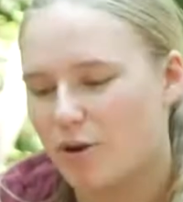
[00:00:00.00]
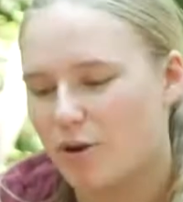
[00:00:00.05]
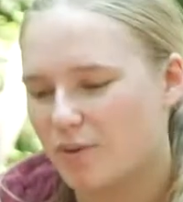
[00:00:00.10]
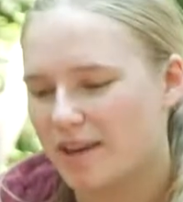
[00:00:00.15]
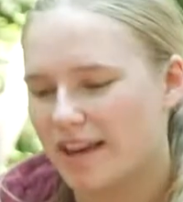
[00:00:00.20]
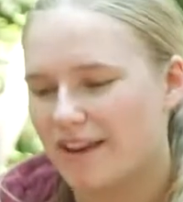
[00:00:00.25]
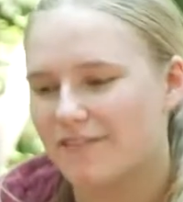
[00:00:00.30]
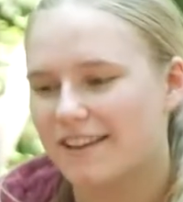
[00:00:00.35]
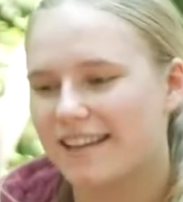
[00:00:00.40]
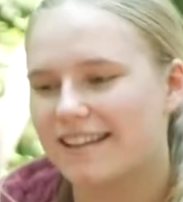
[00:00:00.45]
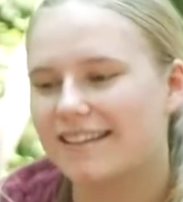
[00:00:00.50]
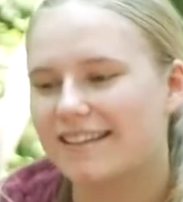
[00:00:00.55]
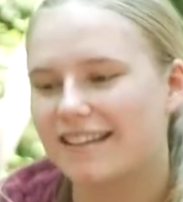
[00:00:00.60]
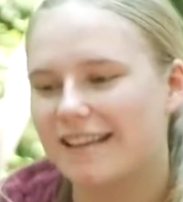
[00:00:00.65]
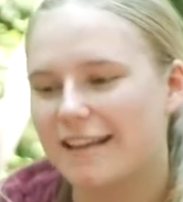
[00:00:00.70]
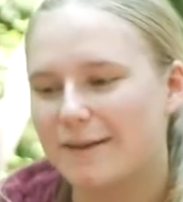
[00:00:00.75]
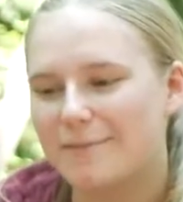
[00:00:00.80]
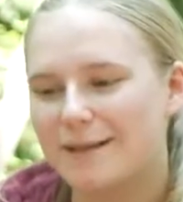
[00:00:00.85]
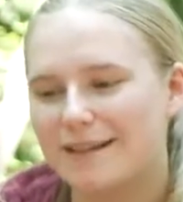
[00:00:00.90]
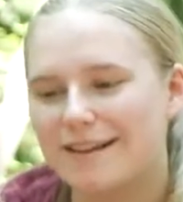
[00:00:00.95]
We have
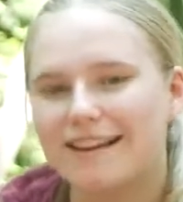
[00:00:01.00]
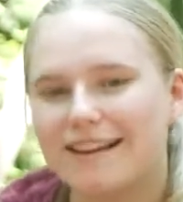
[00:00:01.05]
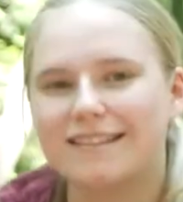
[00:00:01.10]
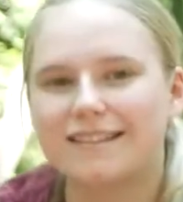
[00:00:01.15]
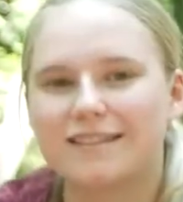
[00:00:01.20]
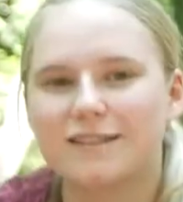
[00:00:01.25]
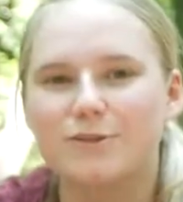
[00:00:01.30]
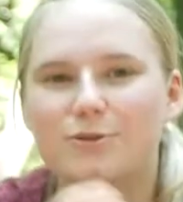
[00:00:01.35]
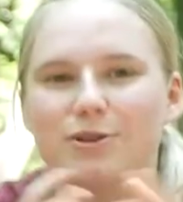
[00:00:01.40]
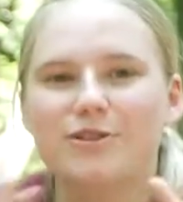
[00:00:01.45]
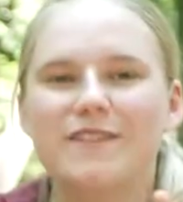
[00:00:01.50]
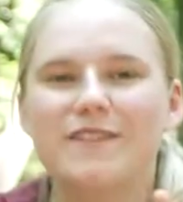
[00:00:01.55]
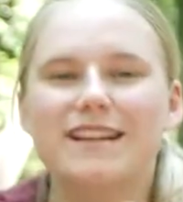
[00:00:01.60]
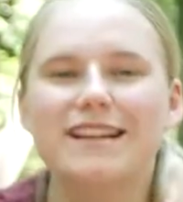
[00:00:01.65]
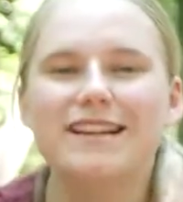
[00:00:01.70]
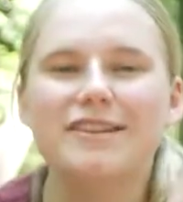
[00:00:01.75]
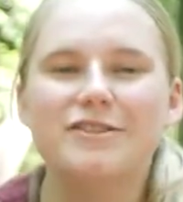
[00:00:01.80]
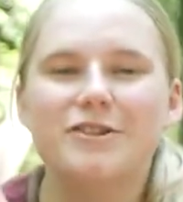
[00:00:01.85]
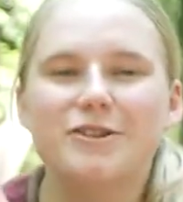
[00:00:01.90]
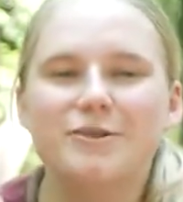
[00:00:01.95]
kindling because it's sort of
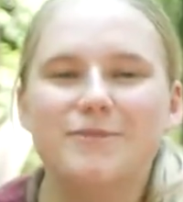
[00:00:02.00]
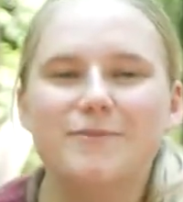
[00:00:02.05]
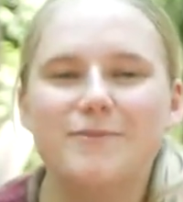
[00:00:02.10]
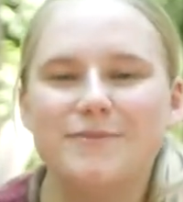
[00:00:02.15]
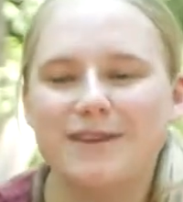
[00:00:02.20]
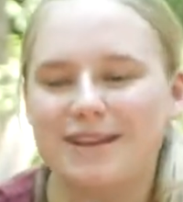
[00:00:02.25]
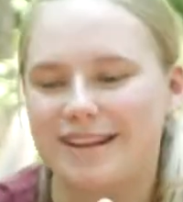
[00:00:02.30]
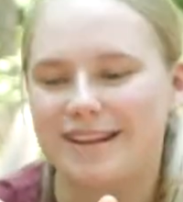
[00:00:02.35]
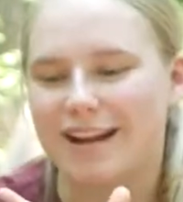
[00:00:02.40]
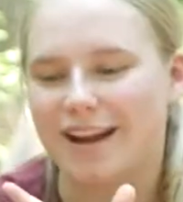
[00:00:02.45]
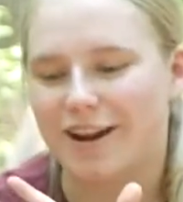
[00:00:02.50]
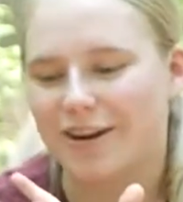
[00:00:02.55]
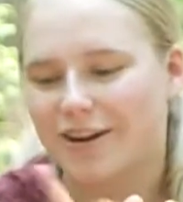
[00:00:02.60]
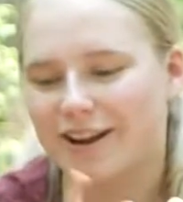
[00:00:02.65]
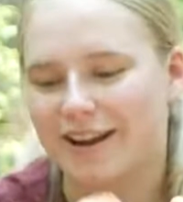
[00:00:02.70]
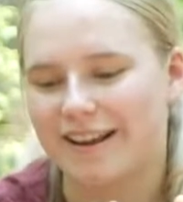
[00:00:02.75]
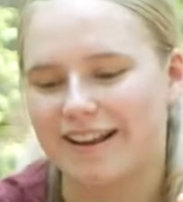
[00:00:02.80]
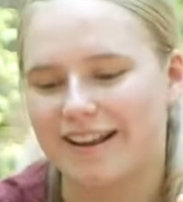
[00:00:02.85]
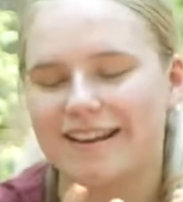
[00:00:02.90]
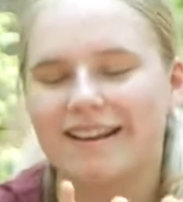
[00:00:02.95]
an
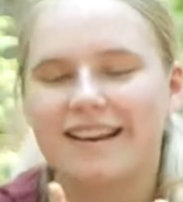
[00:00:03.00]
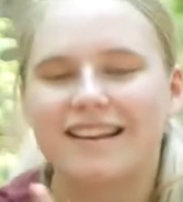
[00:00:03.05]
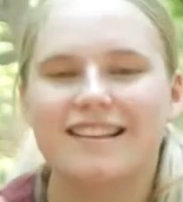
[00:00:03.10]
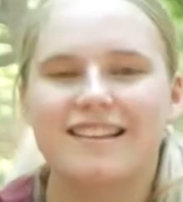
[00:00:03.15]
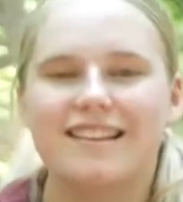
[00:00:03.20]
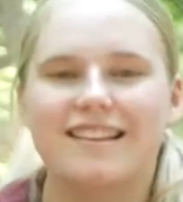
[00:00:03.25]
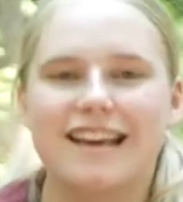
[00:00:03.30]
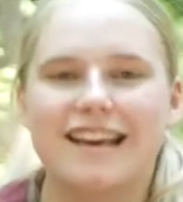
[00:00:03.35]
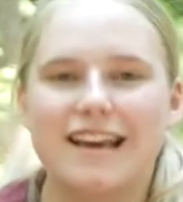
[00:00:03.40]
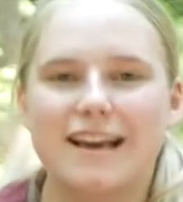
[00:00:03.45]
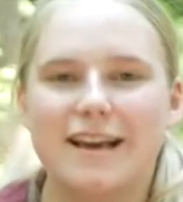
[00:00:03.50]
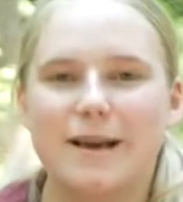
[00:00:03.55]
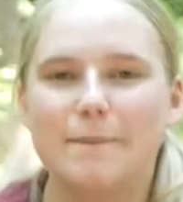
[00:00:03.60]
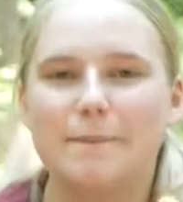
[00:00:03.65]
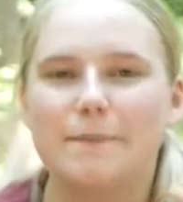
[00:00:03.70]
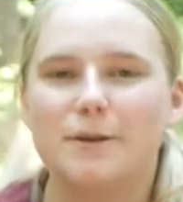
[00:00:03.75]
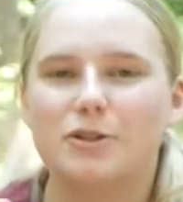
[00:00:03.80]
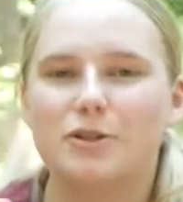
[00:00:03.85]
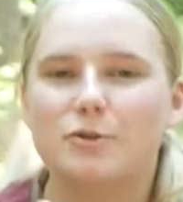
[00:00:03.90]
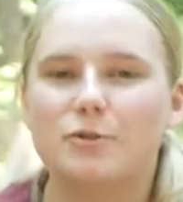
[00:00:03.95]
intermediary thing
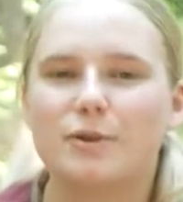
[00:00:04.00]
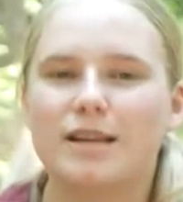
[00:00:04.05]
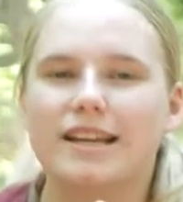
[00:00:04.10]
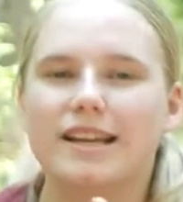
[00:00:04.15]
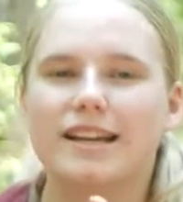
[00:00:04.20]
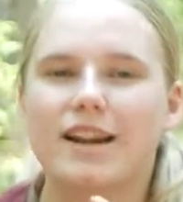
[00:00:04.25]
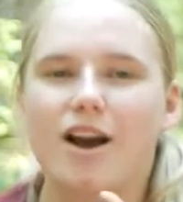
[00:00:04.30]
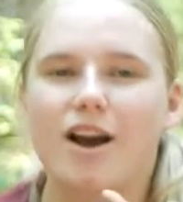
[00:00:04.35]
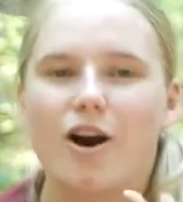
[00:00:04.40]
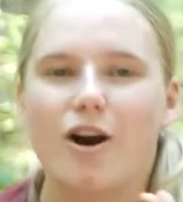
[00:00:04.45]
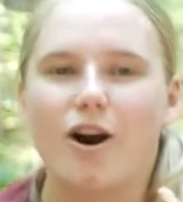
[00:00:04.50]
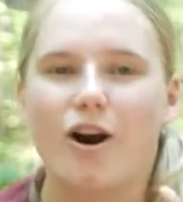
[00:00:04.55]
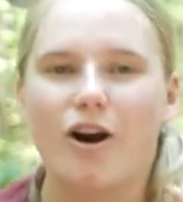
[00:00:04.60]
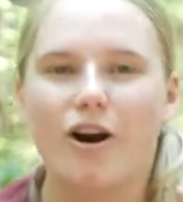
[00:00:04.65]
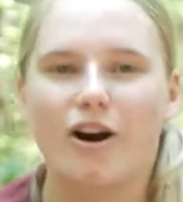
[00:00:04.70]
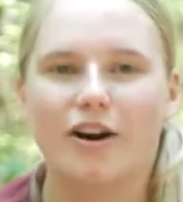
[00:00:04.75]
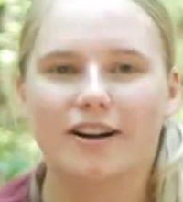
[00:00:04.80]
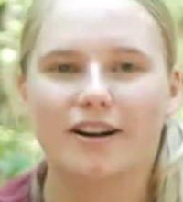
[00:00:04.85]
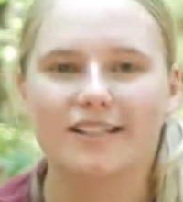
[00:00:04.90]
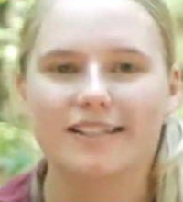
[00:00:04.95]
between
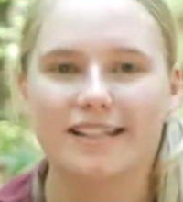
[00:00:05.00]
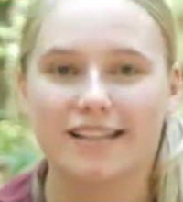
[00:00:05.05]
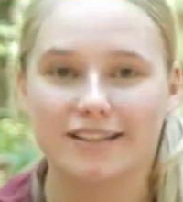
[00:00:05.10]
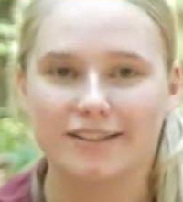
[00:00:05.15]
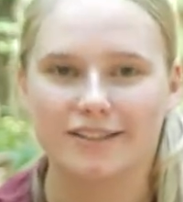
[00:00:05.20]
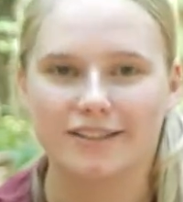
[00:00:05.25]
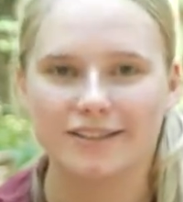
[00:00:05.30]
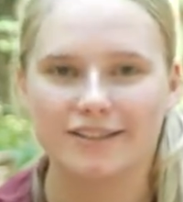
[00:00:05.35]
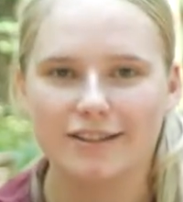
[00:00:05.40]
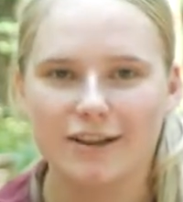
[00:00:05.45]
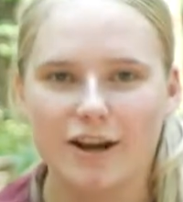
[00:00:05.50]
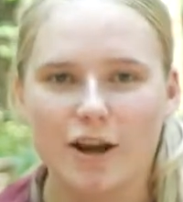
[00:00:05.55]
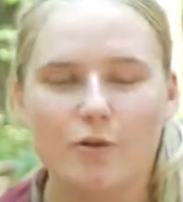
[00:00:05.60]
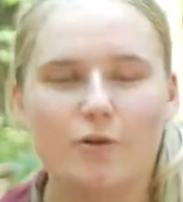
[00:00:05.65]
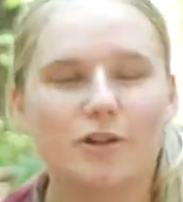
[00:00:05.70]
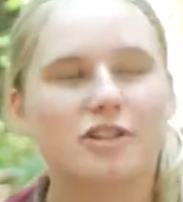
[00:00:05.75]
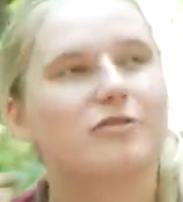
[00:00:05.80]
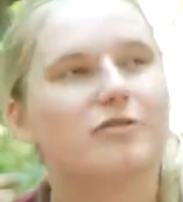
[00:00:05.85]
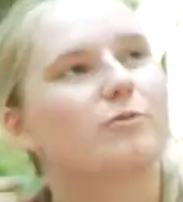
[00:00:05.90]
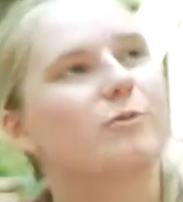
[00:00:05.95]
our tinder,
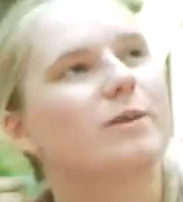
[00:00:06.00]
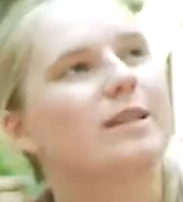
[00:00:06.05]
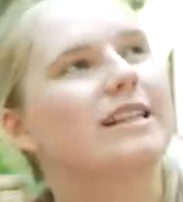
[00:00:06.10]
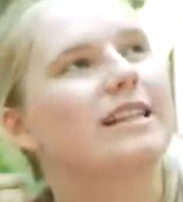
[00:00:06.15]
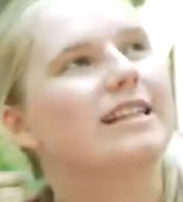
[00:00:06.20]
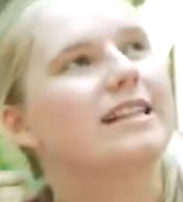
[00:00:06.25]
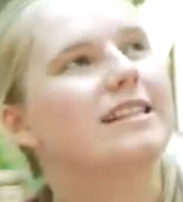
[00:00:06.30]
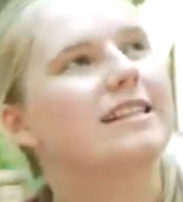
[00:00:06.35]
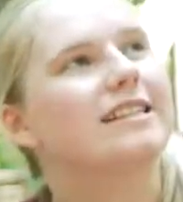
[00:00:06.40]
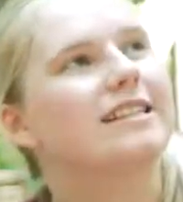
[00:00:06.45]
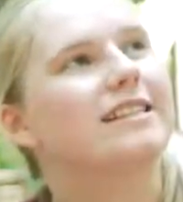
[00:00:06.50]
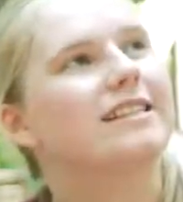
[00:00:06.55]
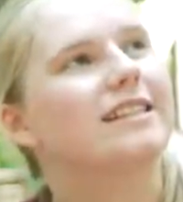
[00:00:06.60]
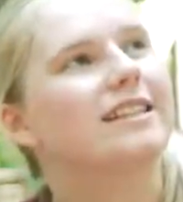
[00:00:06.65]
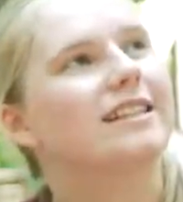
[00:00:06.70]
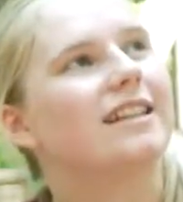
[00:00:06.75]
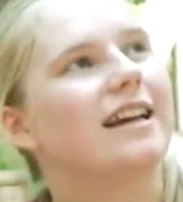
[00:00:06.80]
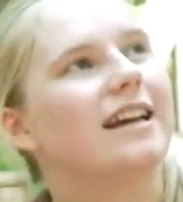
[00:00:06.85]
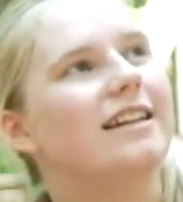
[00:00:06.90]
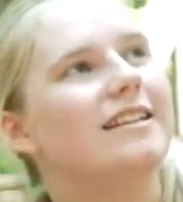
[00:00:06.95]
which is really easy to
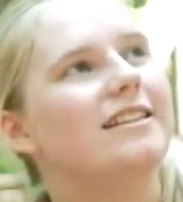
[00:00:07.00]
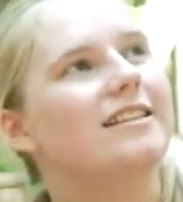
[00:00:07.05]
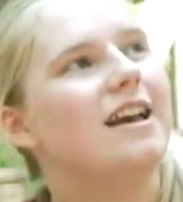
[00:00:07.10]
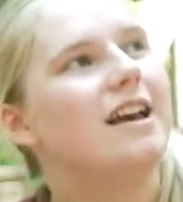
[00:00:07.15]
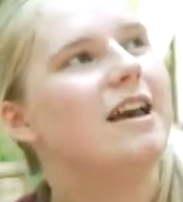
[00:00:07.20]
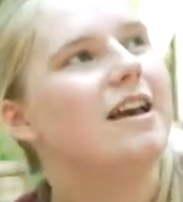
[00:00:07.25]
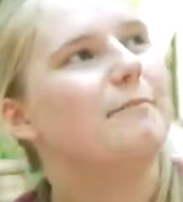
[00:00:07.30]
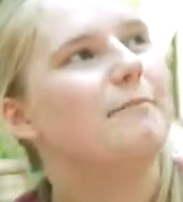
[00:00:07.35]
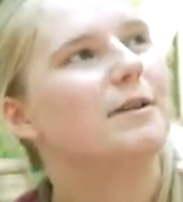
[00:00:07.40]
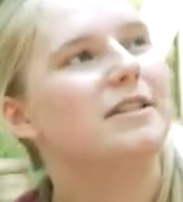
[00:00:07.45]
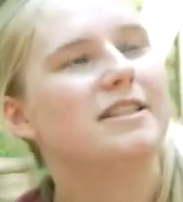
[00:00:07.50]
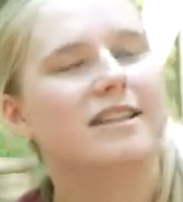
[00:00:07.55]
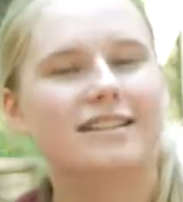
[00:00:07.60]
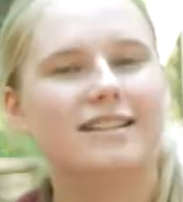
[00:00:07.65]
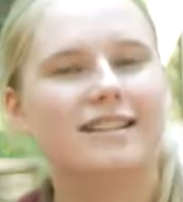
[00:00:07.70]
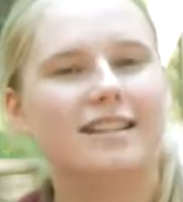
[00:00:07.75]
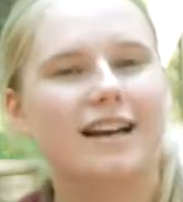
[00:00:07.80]
light but doesn't